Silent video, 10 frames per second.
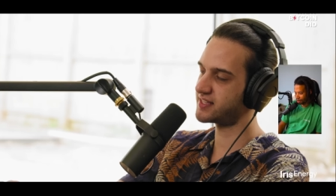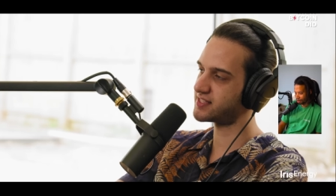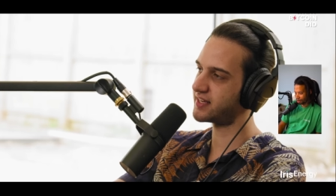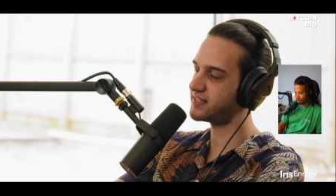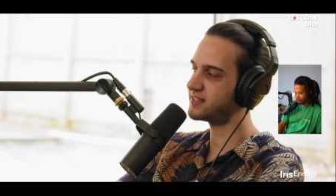
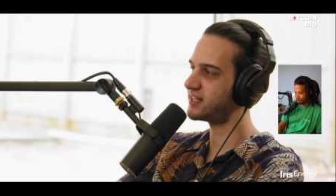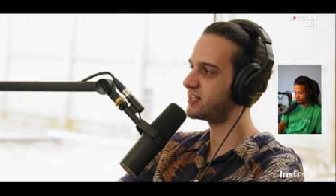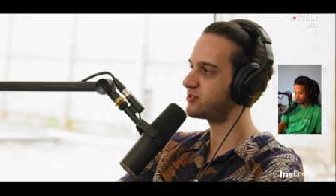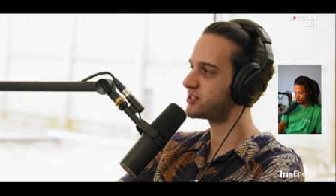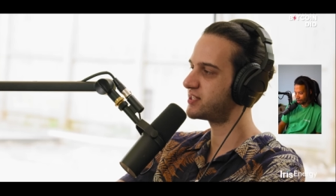it's like
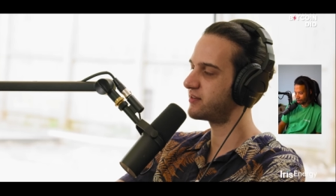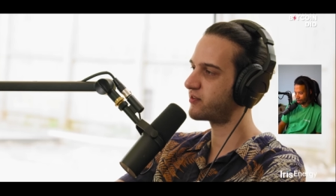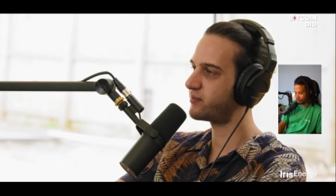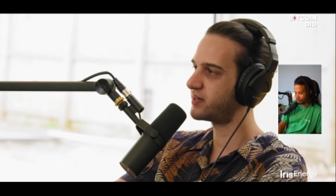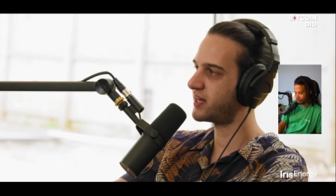interesting
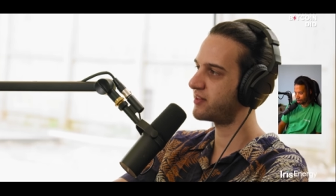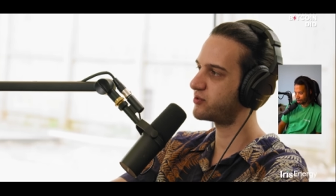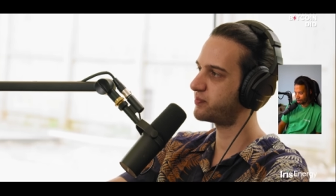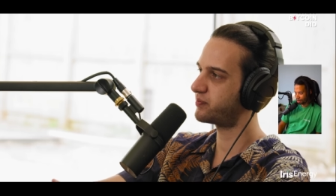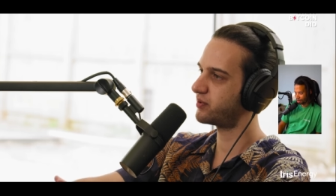from an
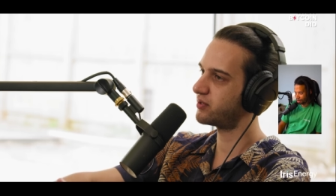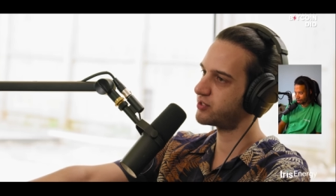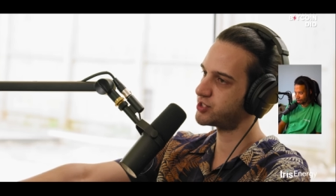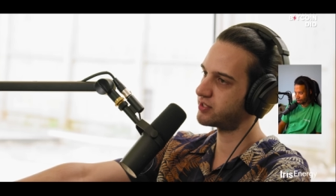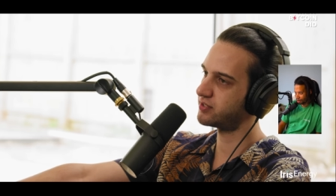
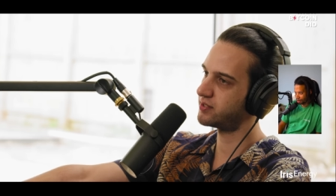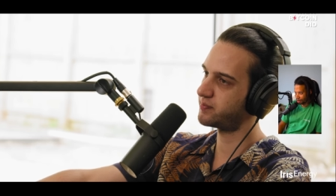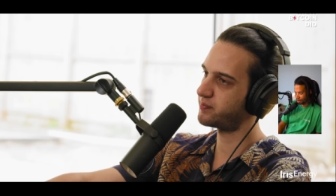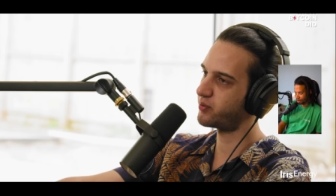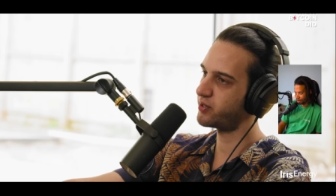
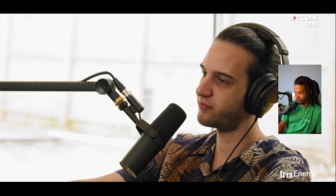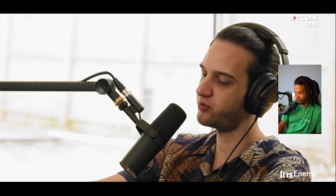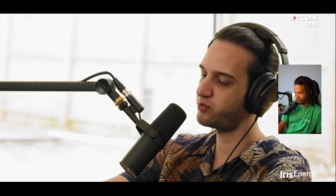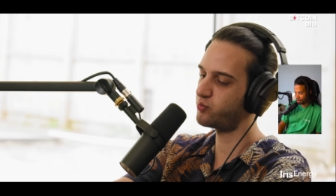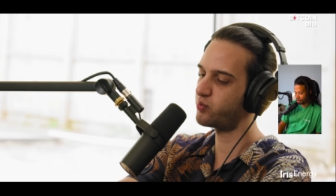anthropological point of
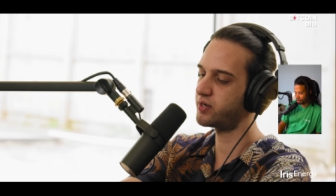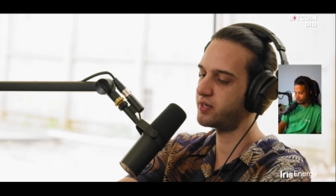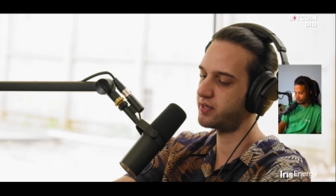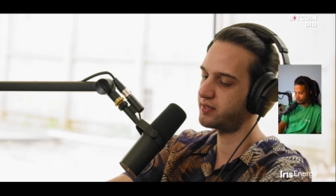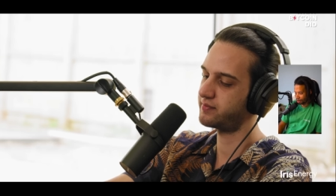view. You want
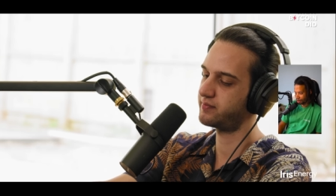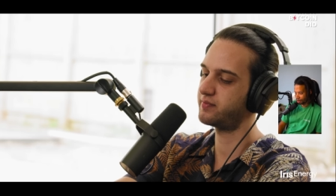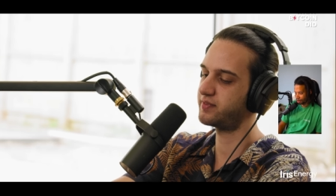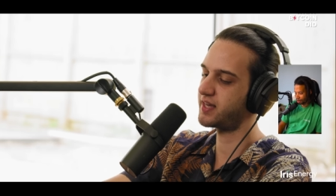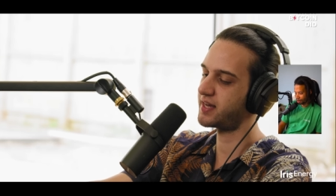to
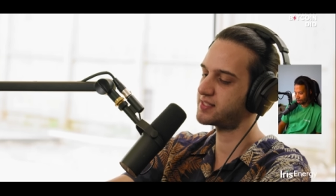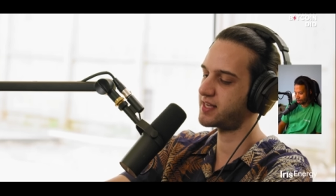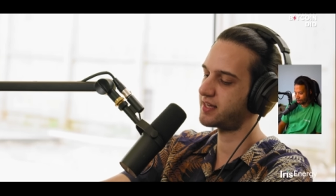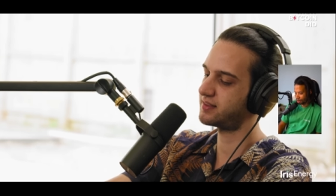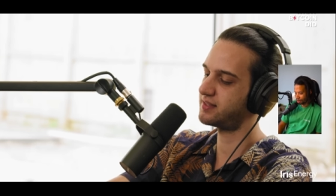
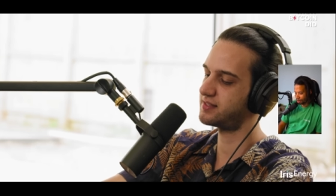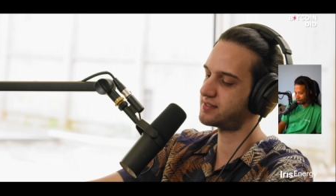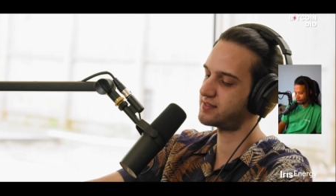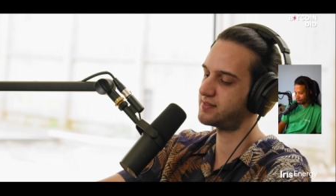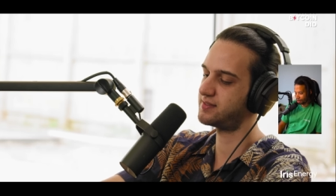dissect
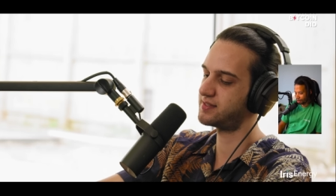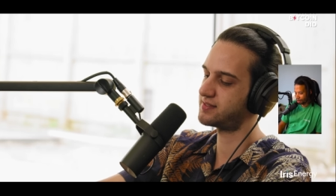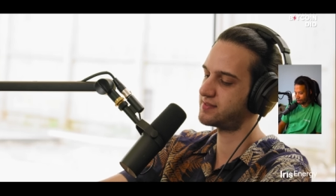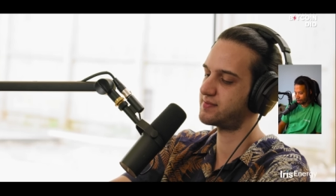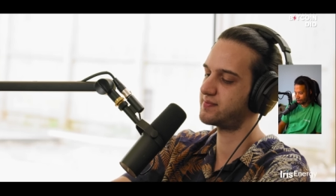
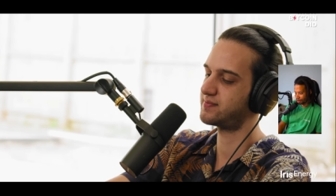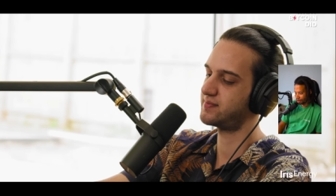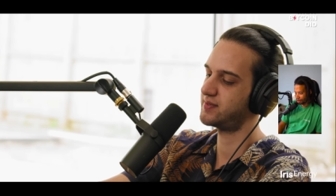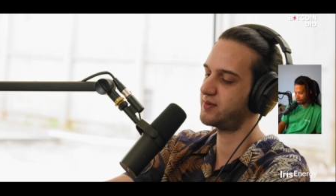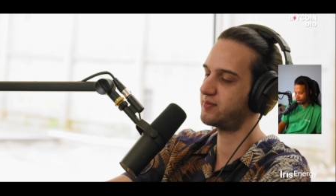this,
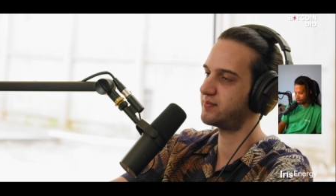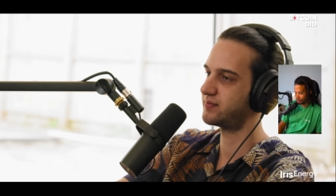you know.